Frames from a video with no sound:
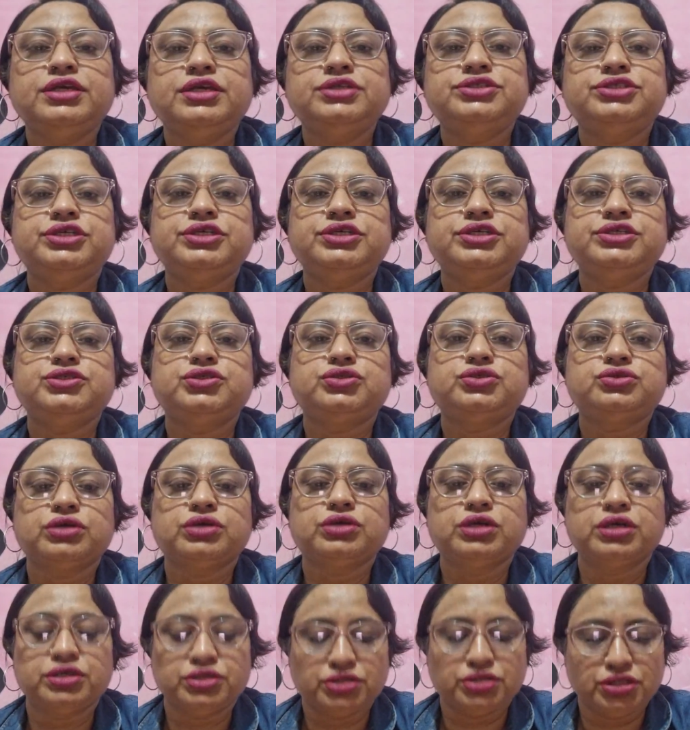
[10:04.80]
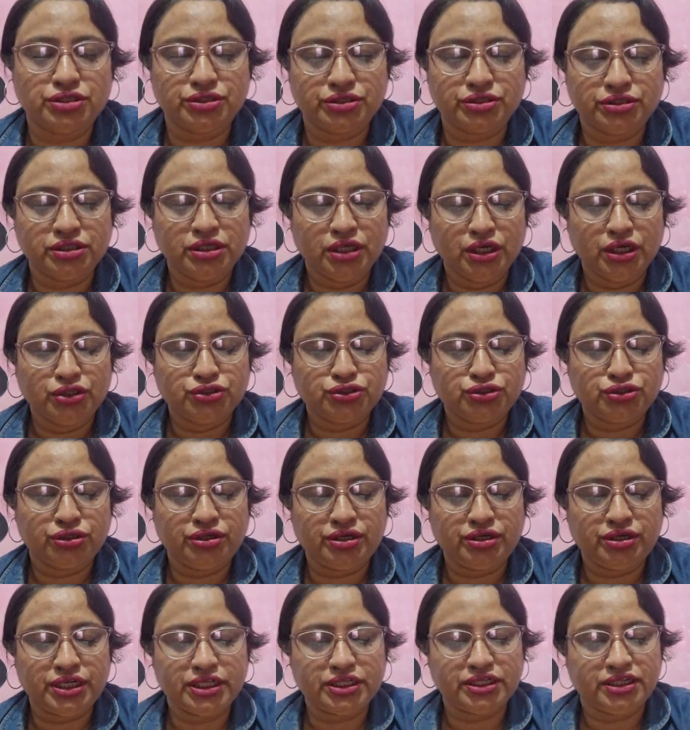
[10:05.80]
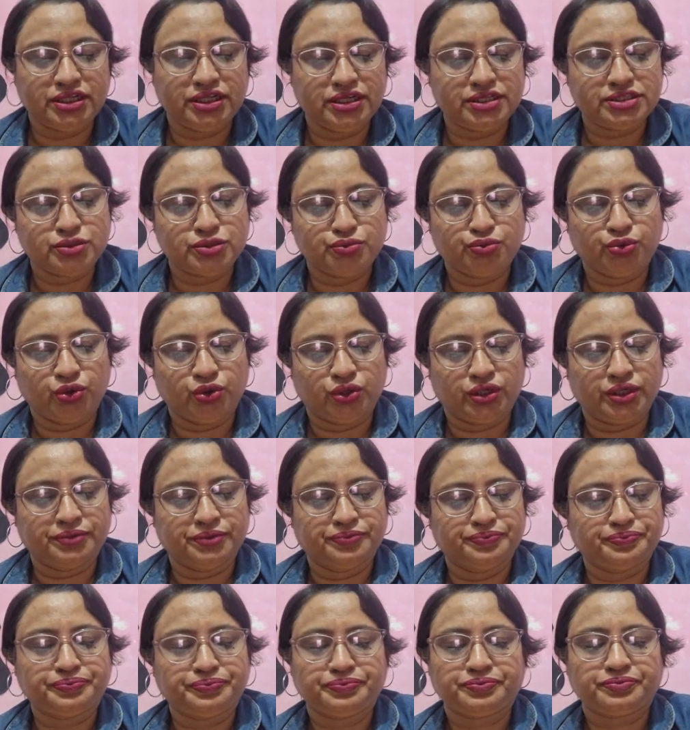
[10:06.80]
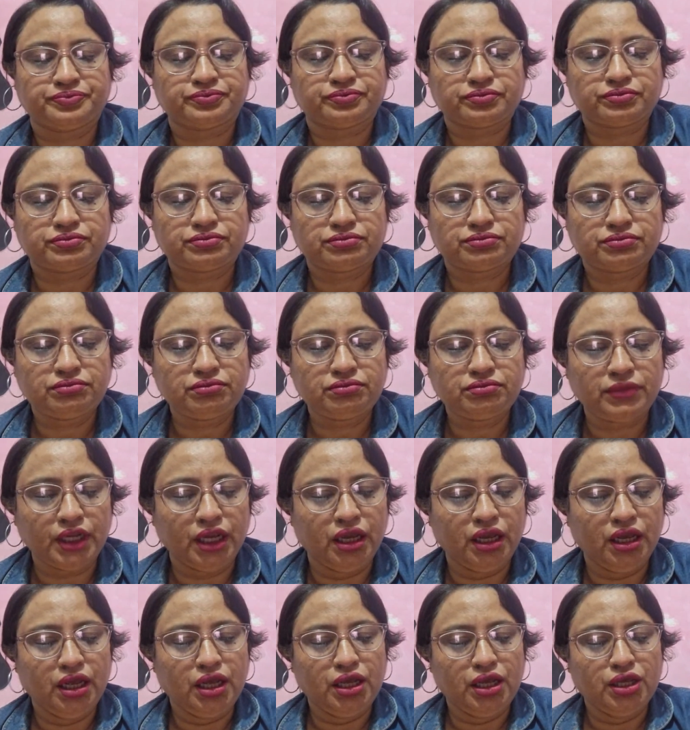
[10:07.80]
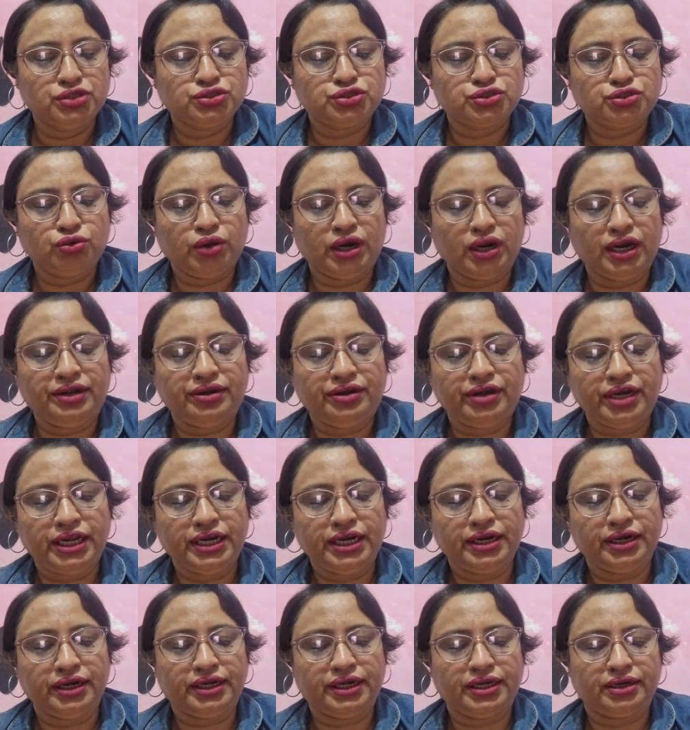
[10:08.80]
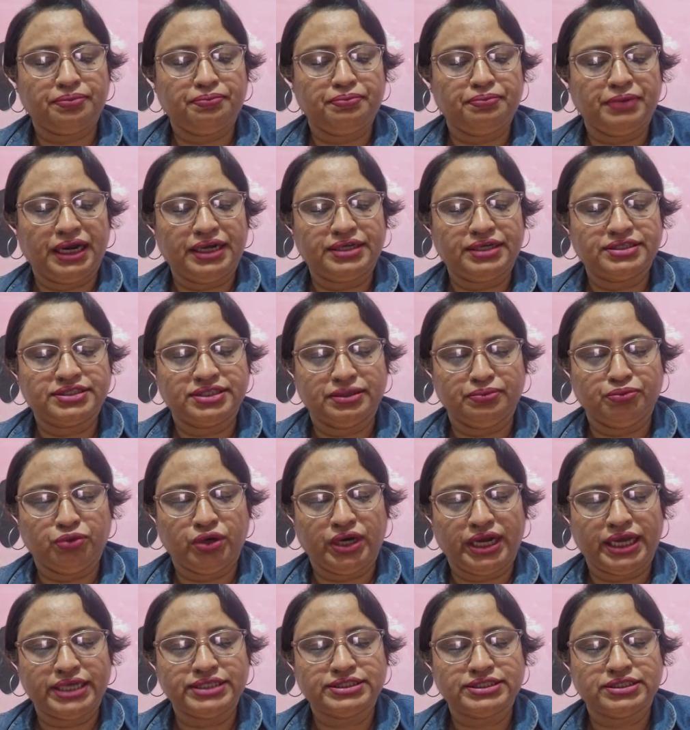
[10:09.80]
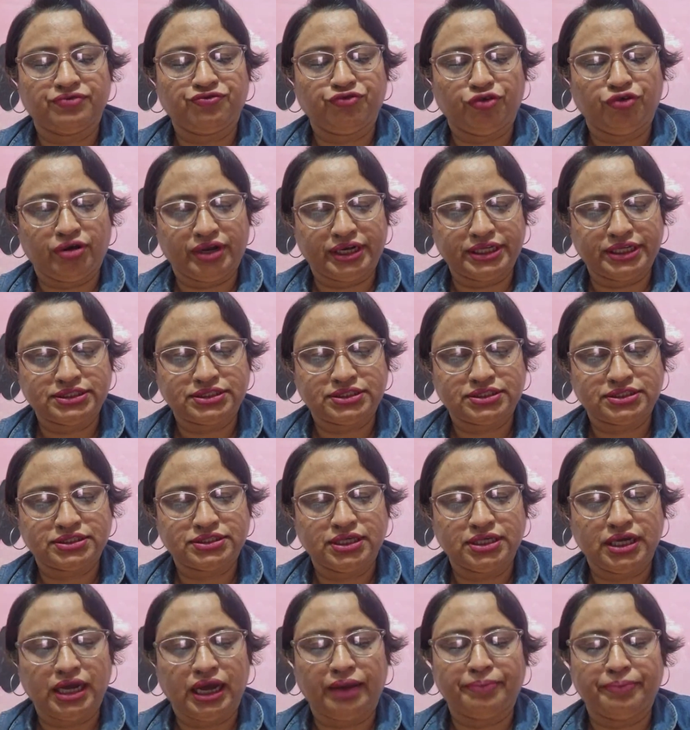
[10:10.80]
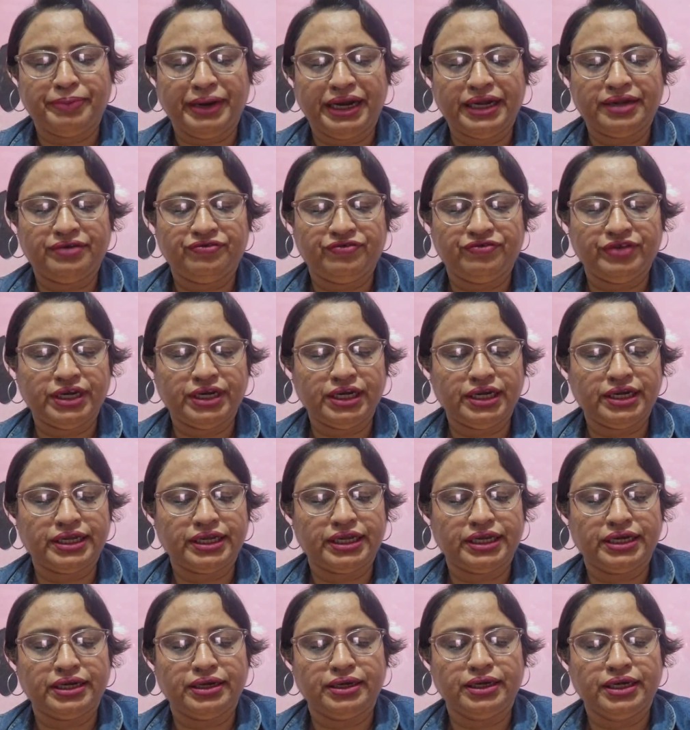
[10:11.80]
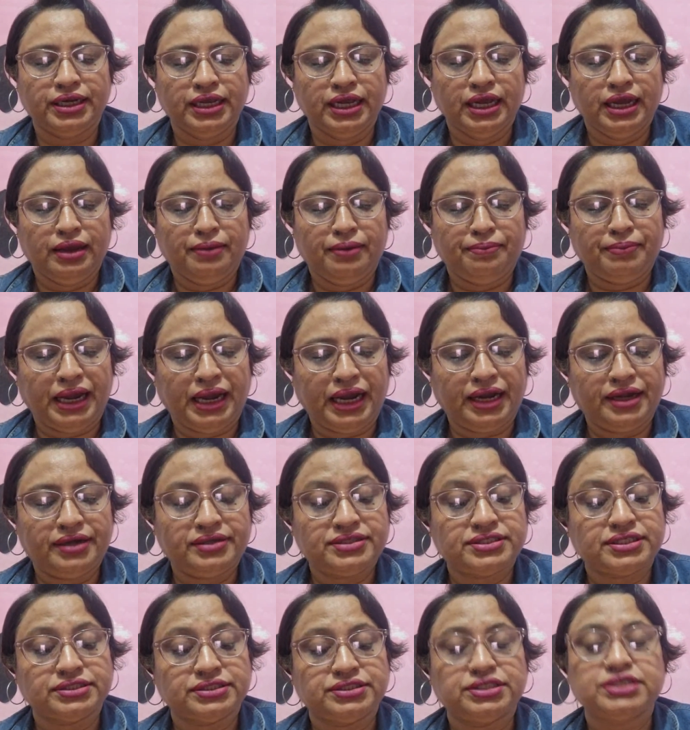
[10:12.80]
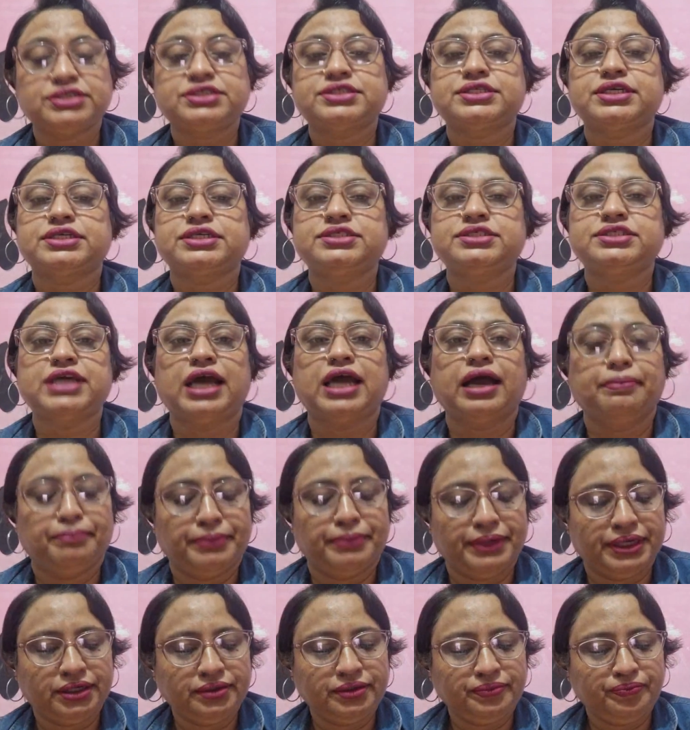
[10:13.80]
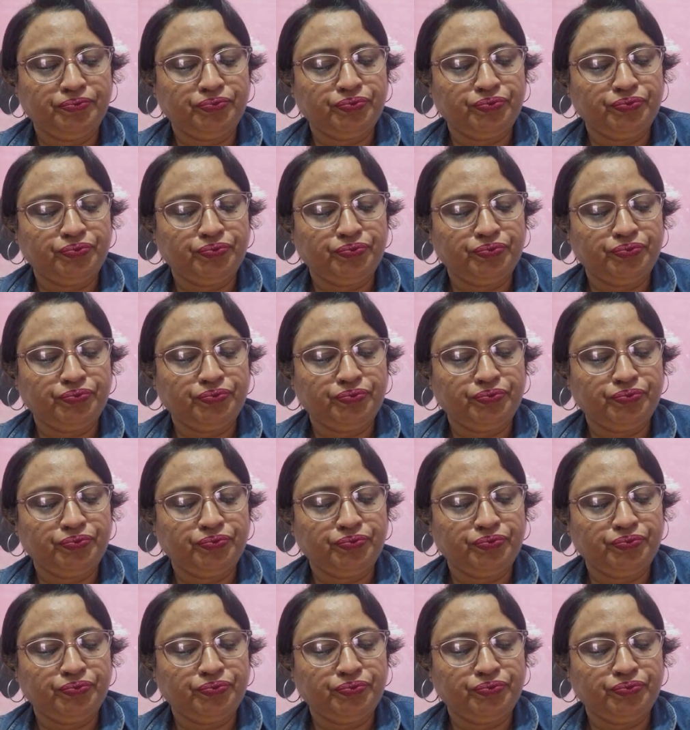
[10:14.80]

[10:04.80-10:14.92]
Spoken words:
she should read this book. So, a tree in a tub might symbolize a forest, a bed wheeled in might suggest a chamber,